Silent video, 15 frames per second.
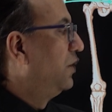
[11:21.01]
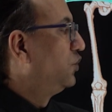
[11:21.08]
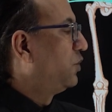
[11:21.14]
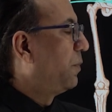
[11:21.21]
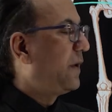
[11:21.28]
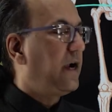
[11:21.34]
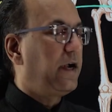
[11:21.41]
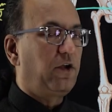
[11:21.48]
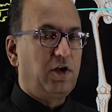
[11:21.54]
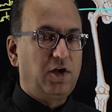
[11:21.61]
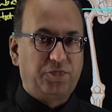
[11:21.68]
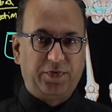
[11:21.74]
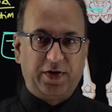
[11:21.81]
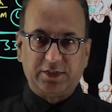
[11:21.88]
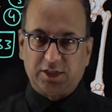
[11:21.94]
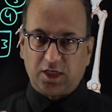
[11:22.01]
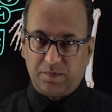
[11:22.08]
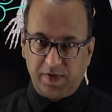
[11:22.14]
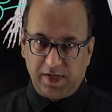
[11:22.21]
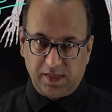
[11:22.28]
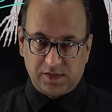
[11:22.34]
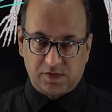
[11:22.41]
Superior articular facet
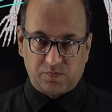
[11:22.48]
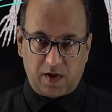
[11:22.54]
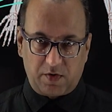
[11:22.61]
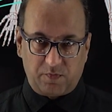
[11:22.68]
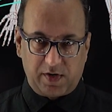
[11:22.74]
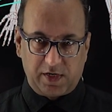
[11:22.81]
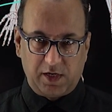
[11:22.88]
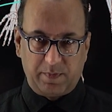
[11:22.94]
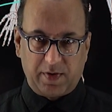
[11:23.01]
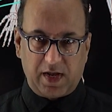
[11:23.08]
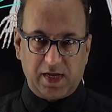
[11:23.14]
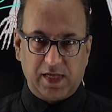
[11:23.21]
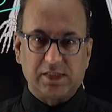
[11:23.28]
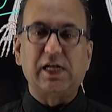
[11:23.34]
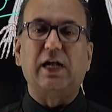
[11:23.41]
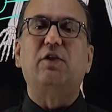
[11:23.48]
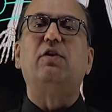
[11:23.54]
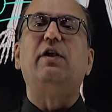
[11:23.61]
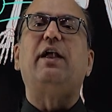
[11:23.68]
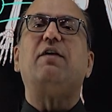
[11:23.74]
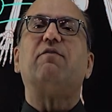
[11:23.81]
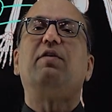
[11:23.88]
means one vertebra is
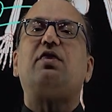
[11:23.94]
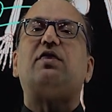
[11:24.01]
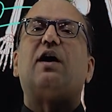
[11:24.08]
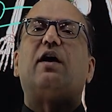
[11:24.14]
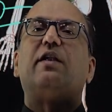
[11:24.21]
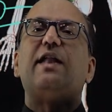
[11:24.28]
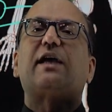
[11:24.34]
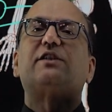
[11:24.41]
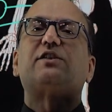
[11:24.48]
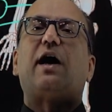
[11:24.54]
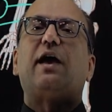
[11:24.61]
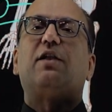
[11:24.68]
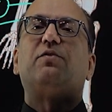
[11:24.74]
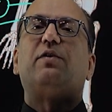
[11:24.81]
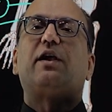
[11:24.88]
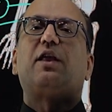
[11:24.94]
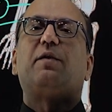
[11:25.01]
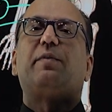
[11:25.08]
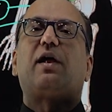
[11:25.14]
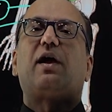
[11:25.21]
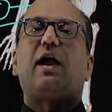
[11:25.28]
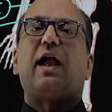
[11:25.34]
articulating with the next higher
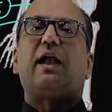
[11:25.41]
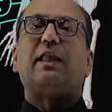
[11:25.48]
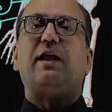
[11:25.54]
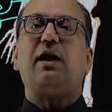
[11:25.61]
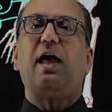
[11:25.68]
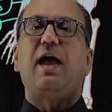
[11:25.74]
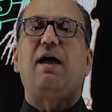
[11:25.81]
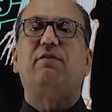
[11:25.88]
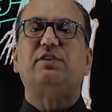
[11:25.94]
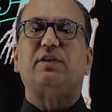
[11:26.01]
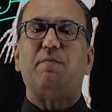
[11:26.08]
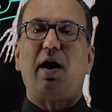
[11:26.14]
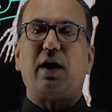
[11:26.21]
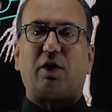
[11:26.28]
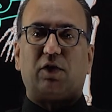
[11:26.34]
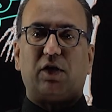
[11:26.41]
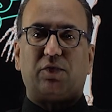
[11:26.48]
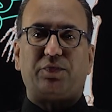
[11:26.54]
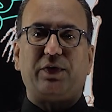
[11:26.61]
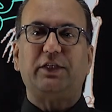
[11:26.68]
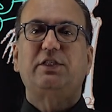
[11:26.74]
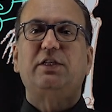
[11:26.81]
vertebra and they'll have some articular
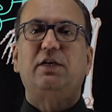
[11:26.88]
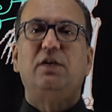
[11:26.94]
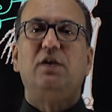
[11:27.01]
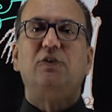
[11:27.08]
facet.